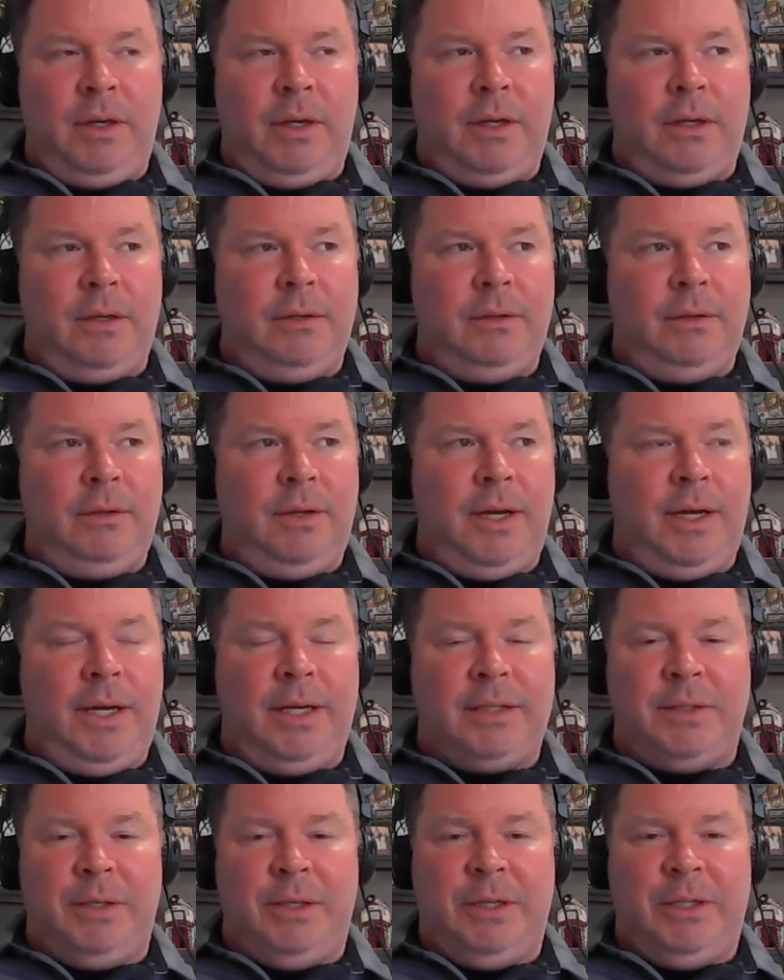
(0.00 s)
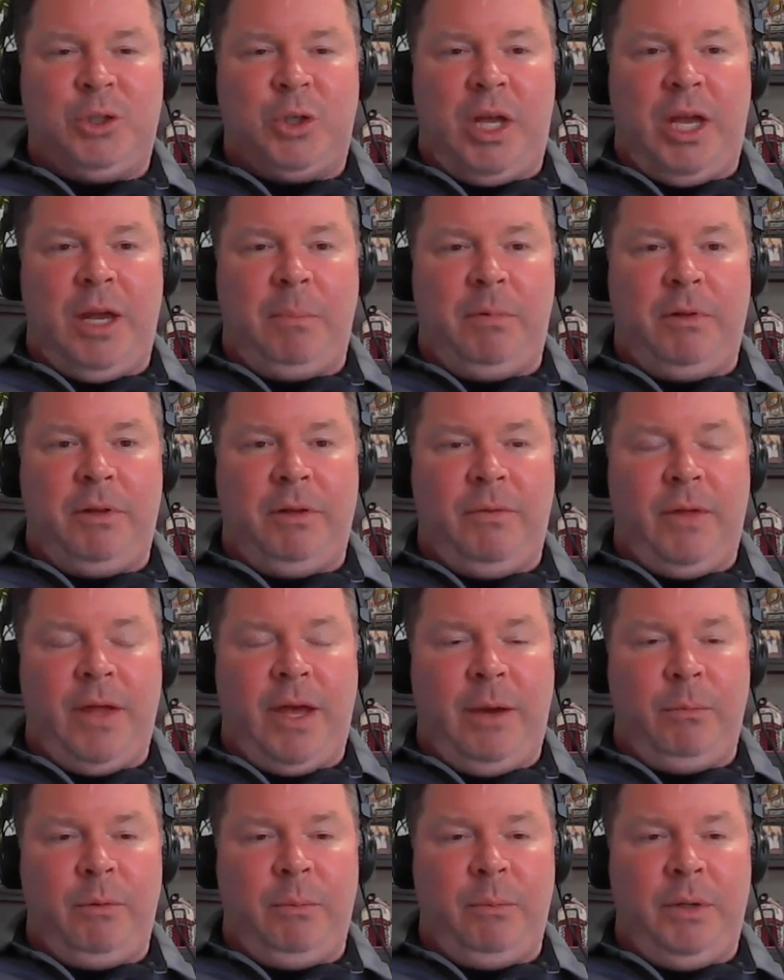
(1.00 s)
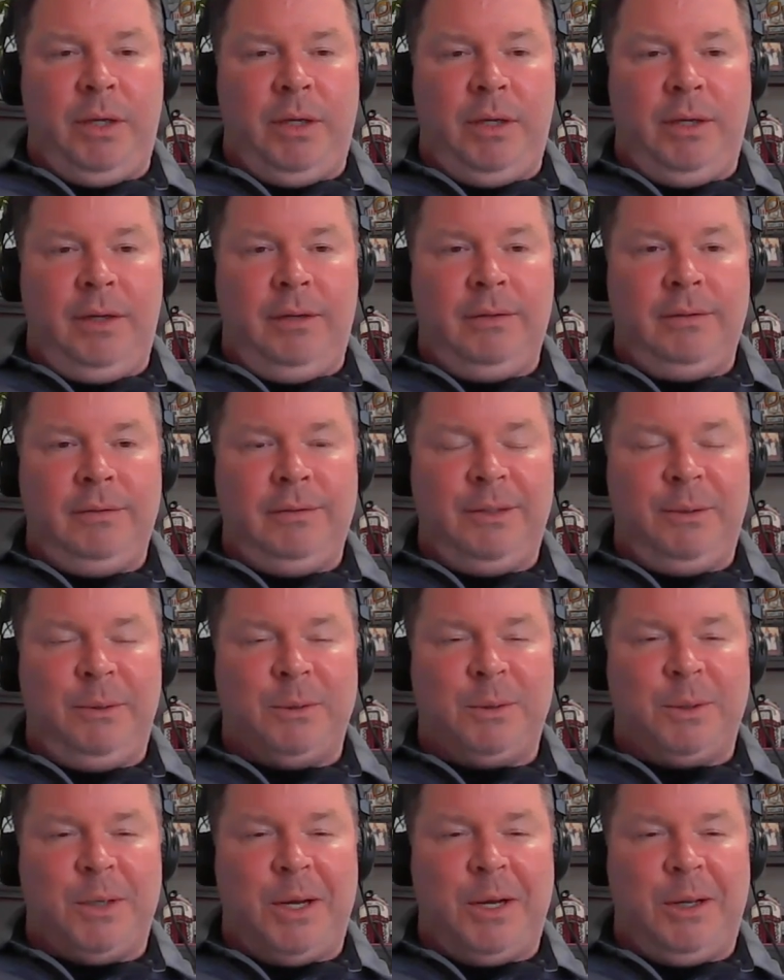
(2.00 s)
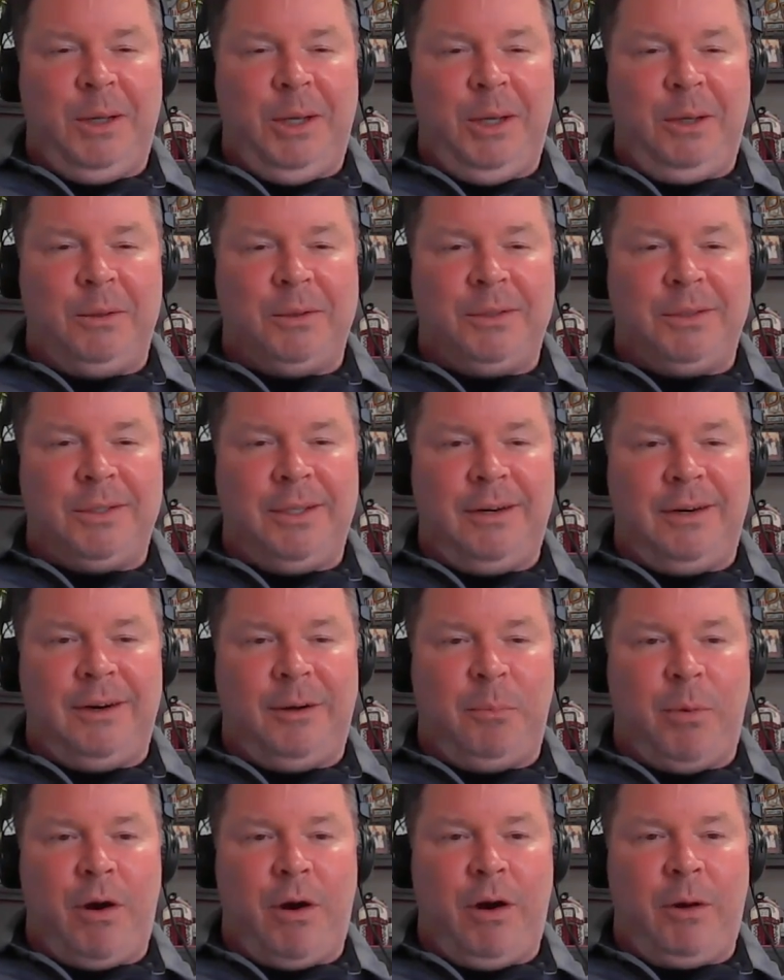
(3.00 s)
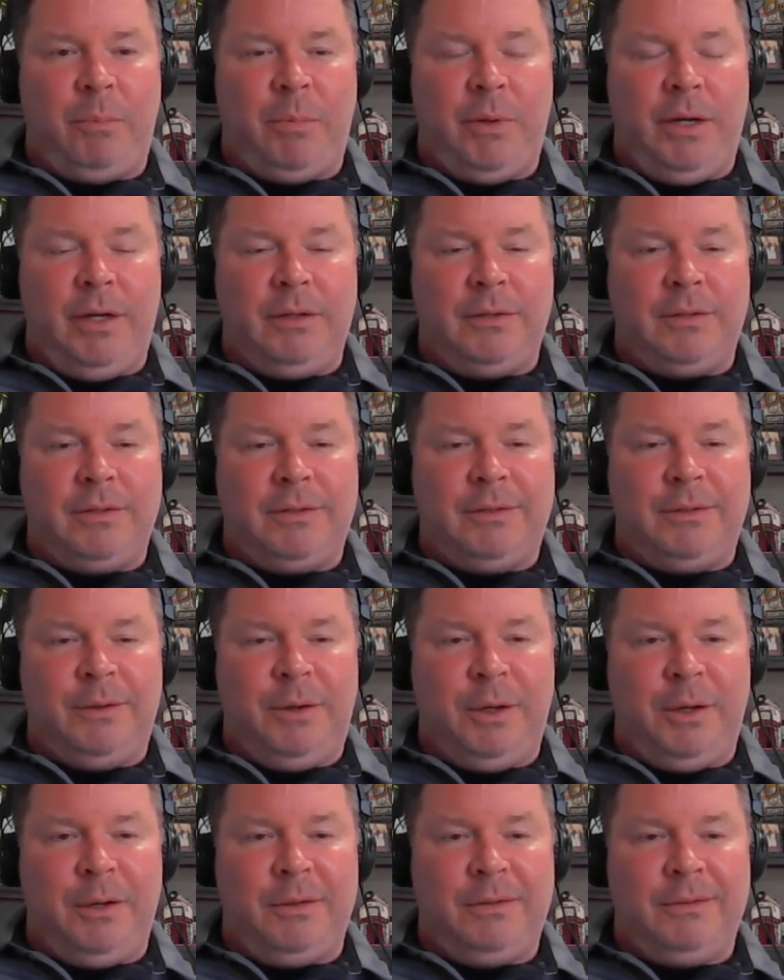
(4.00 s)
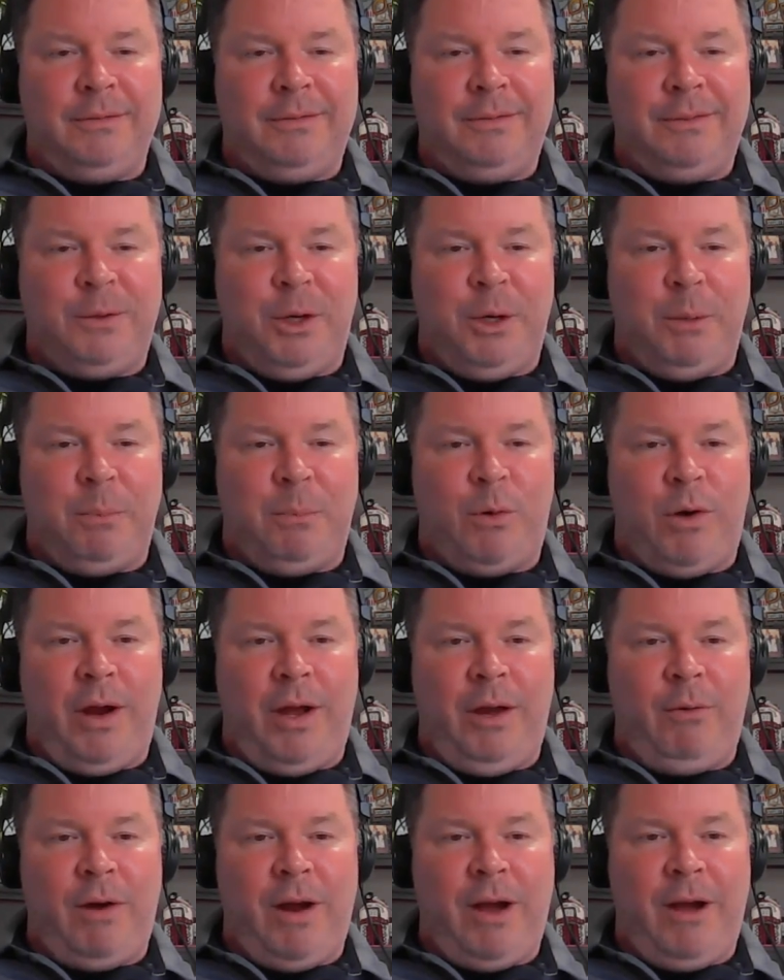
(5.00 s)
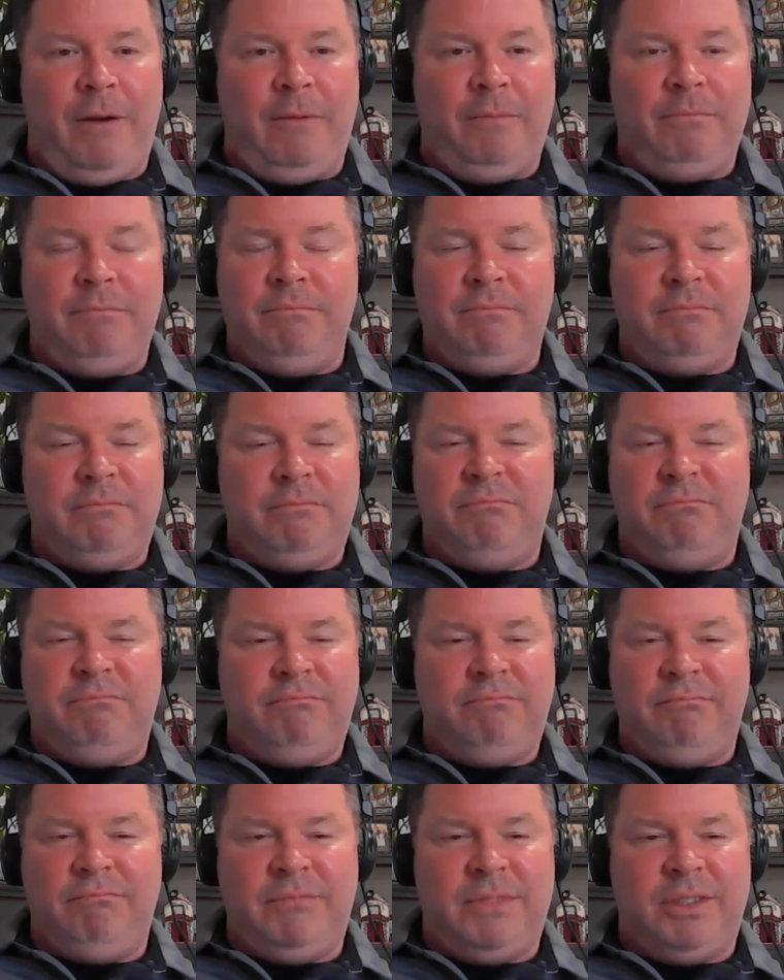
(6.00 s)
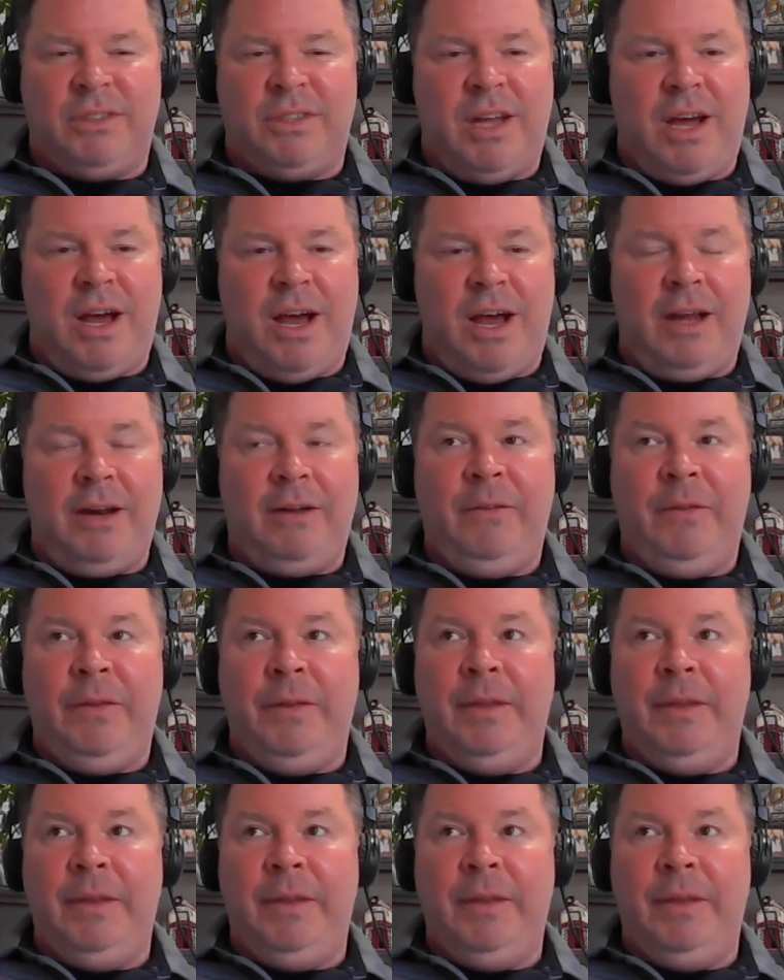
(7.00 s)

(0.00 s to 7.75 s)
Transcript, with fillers: And I guess an example of that would be, you know, it's not illegal to sit on a park bench during a during a parade route. It's not.